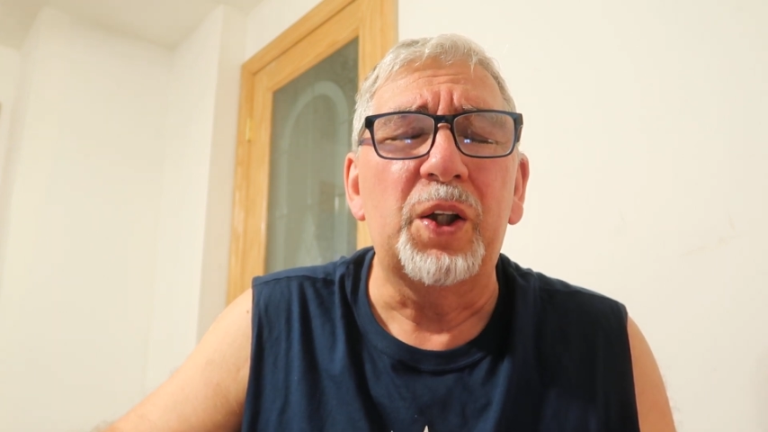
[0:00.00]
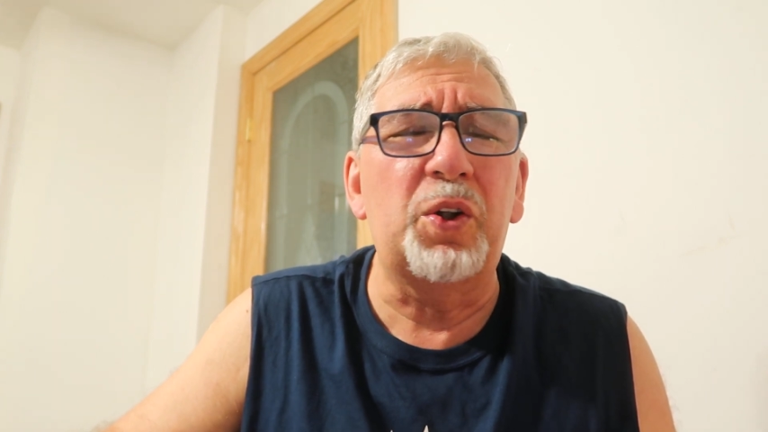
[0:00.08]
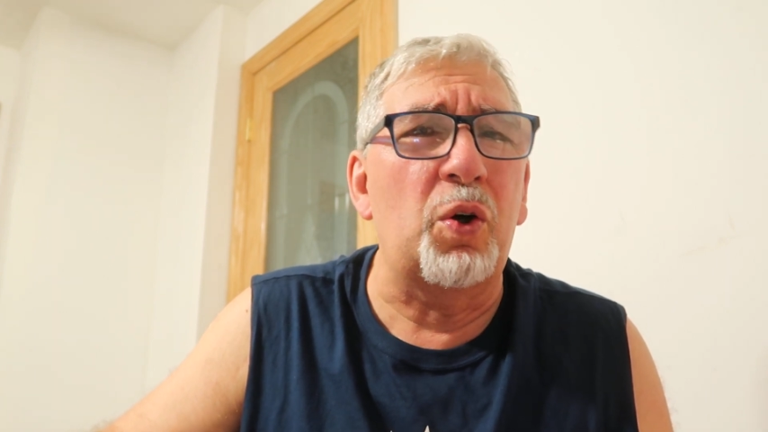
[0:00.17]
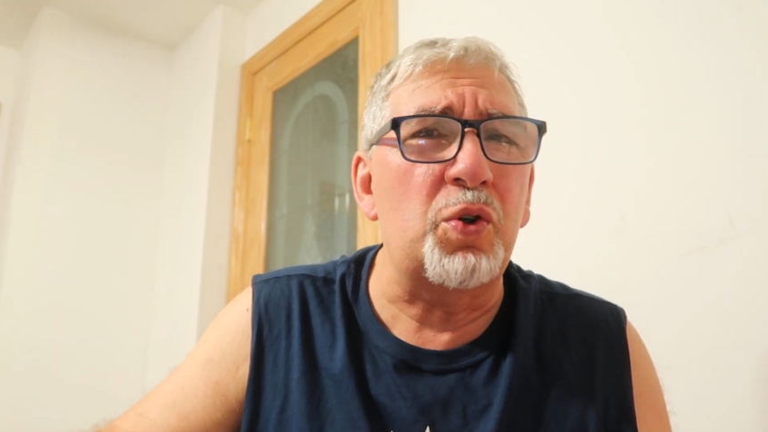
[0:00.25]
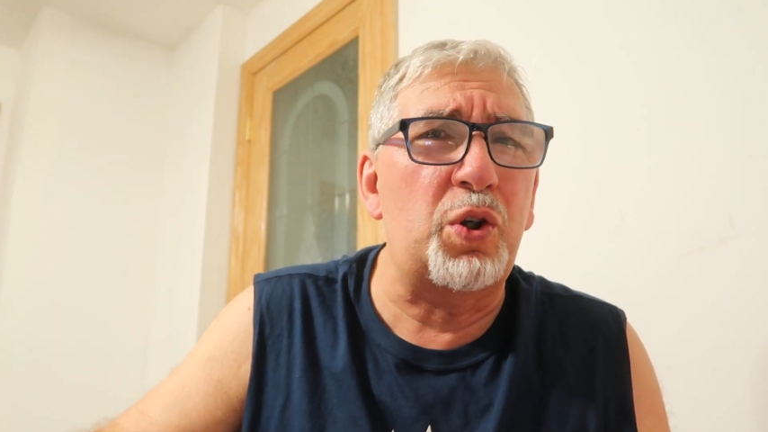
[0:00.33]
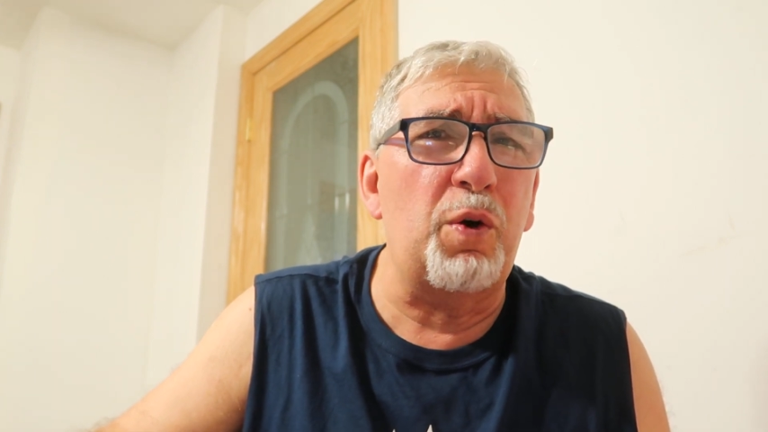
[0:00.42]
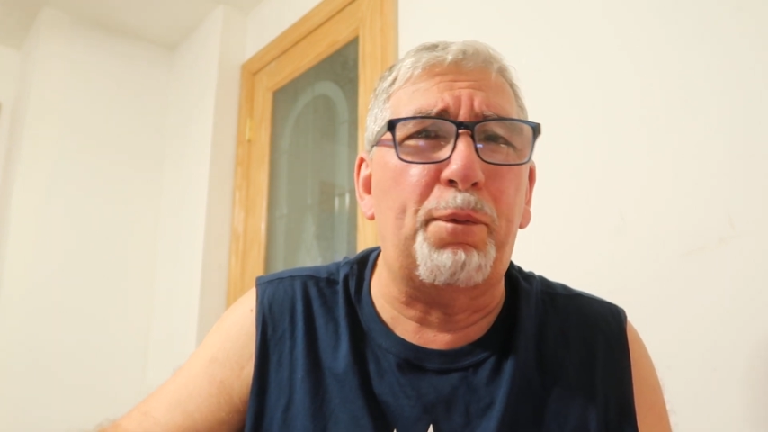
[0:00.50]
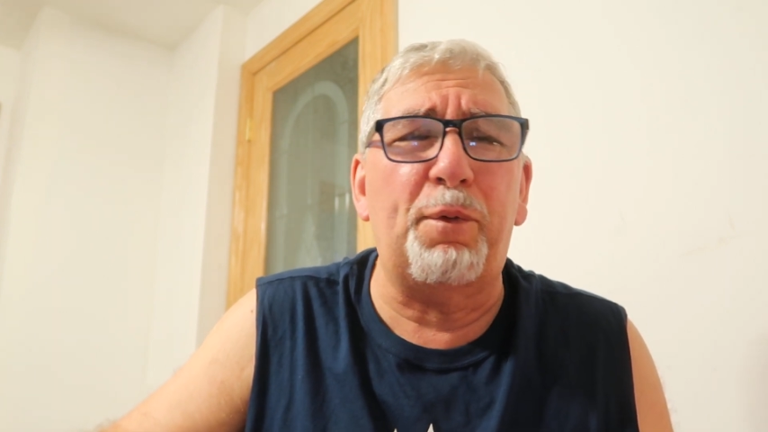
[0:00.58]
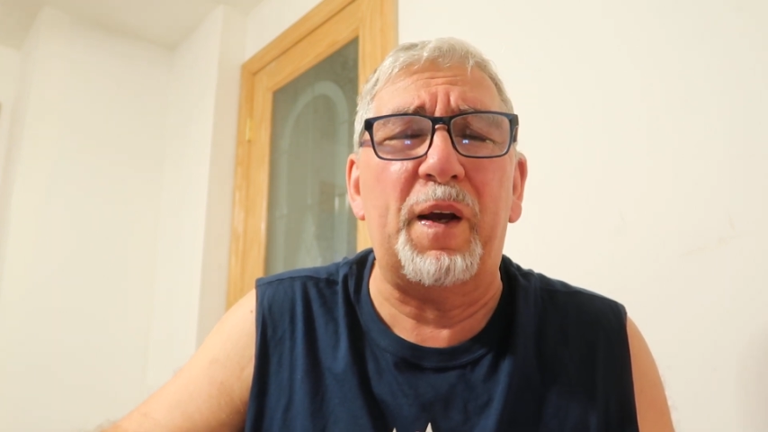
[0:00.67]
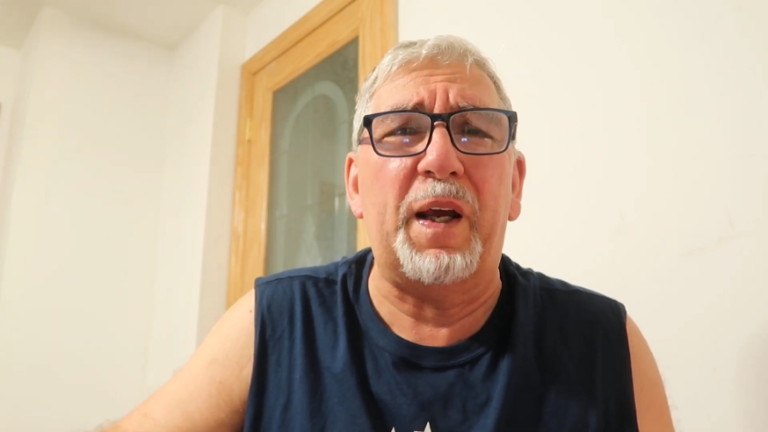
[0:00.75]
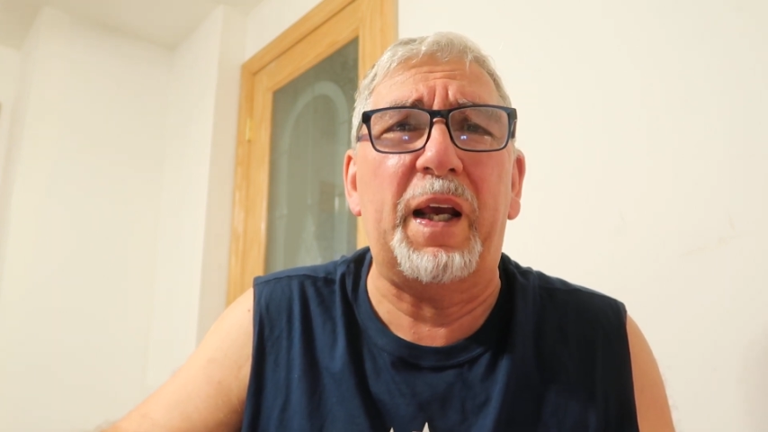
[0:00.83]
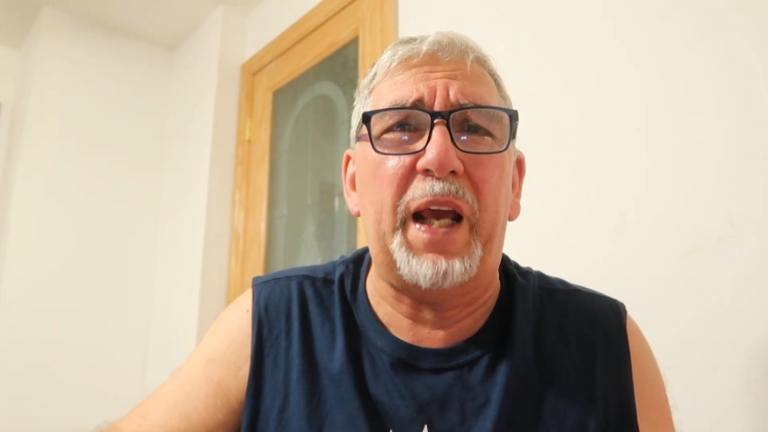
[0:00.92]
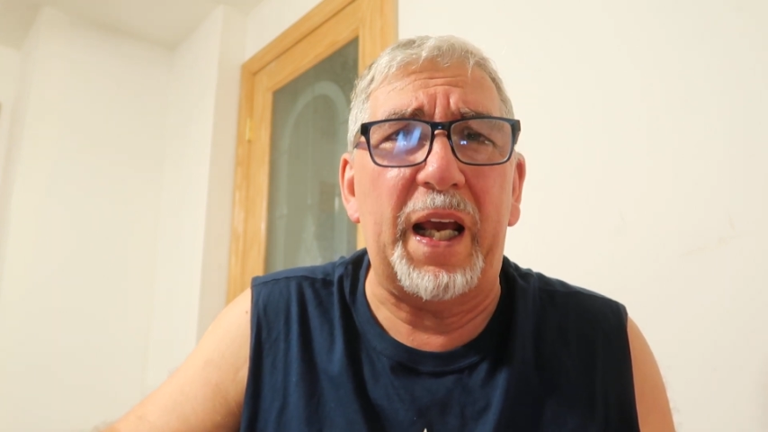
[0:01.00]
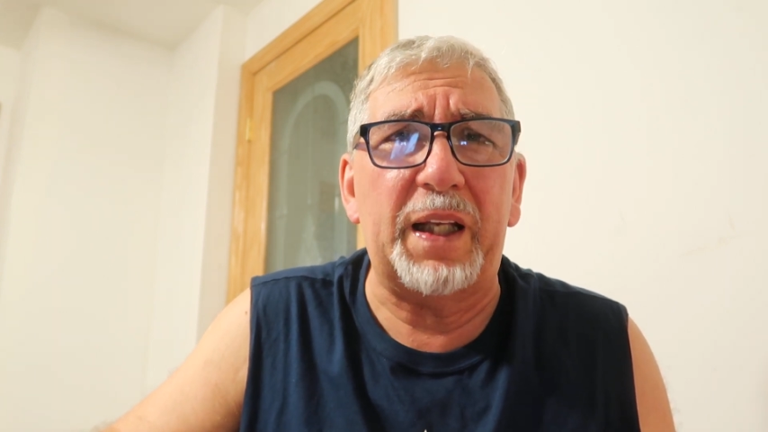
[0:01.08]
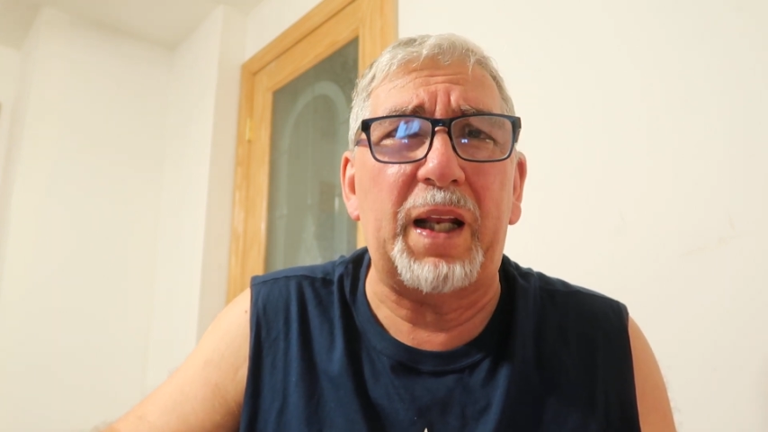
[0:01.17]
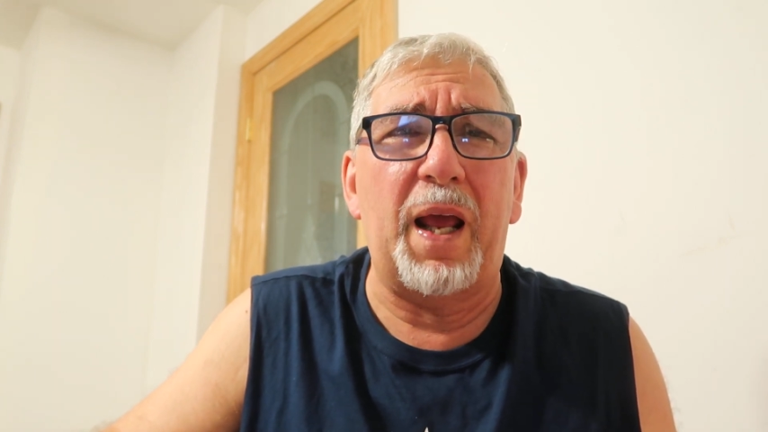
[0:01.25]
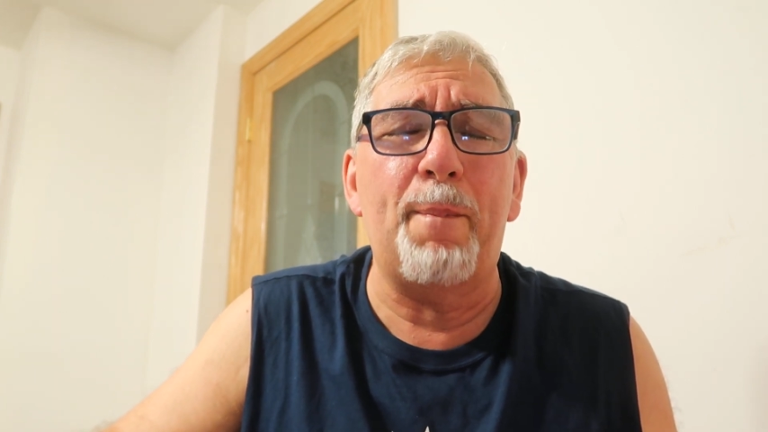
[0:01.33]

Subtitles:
Don't you forget